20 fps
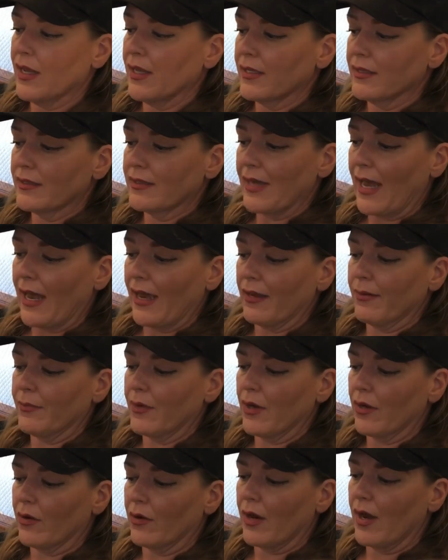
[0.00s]
stack them
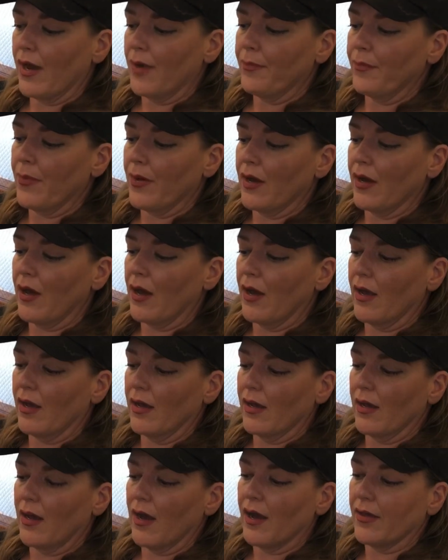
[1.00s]
up
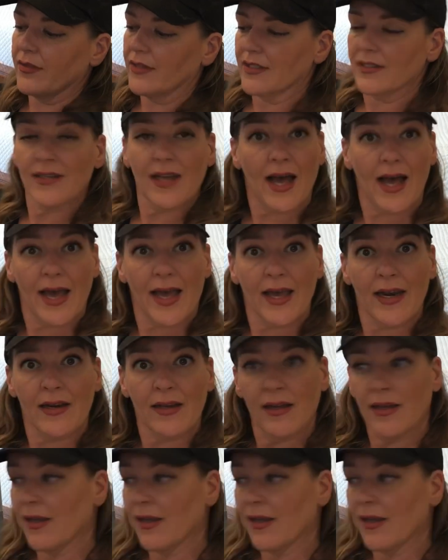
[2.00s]
on the side,